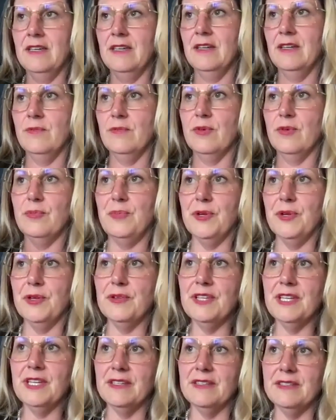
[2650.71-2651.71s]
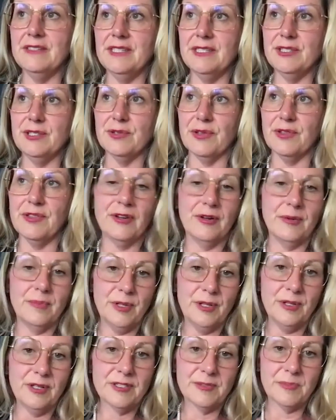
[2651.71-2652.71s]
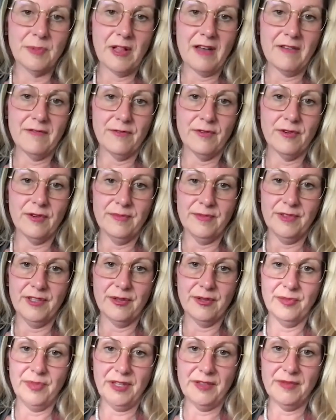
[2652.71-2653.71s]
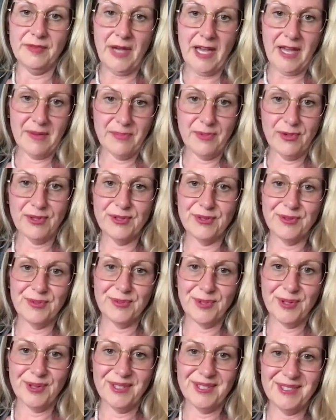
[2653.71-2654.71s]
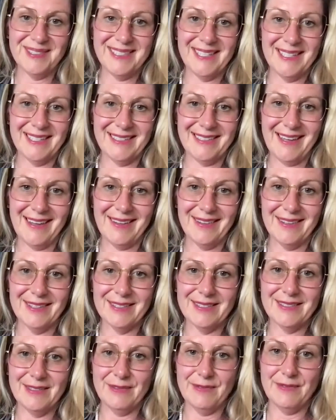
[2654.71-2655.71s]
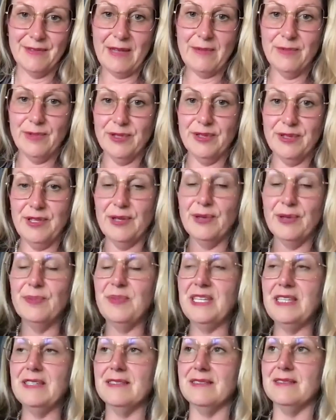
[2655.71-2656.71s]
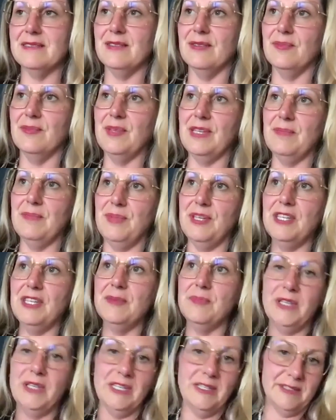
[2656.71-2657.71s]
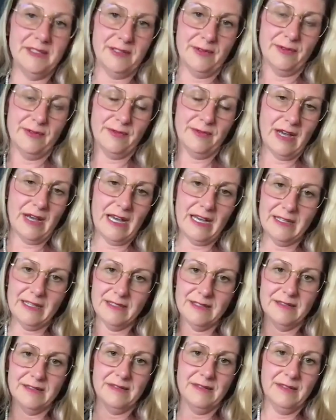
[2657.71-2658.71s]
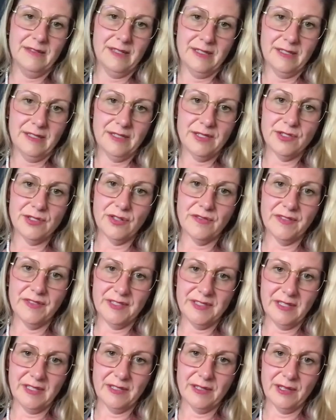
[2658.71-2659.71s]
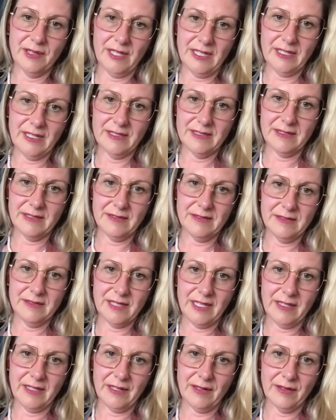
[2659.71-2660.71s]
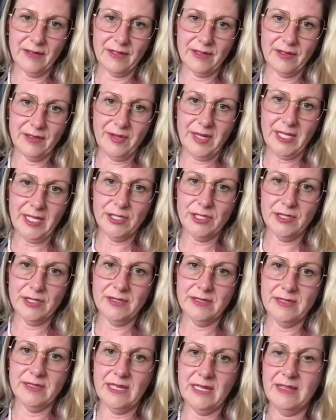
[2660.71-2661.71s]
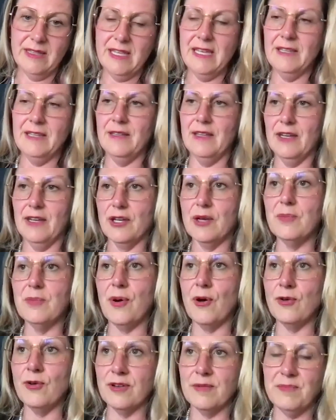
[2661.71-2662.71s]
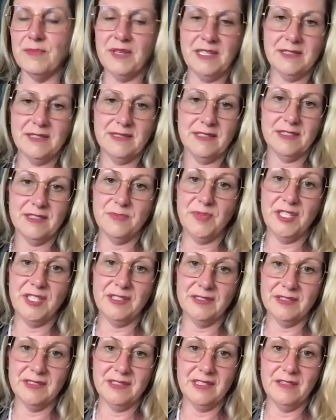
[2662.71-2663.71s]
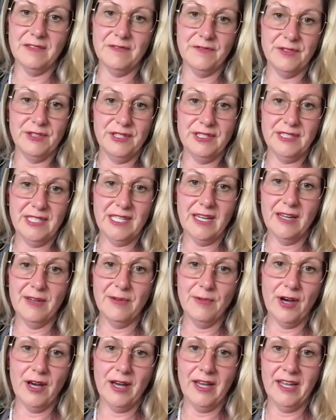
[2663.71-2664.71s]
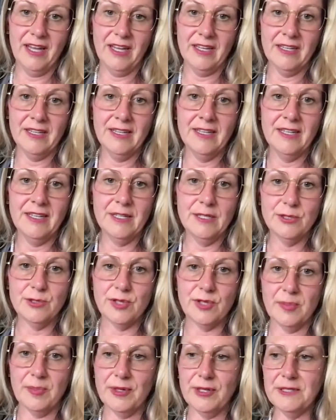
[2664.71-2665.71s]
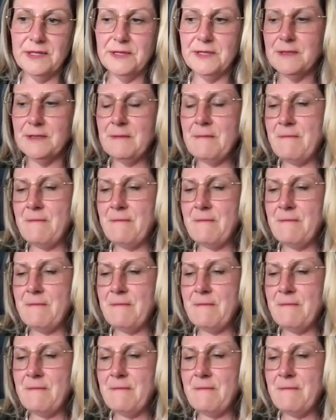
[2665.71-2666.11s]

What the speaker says: We're building a digital therapeutics platform that'll be the backbone of the role of psychedelics, and there'll be B2B, so us servicing clinics and psychedelic locations, and then a component piece that's B2C for the DIY trippers.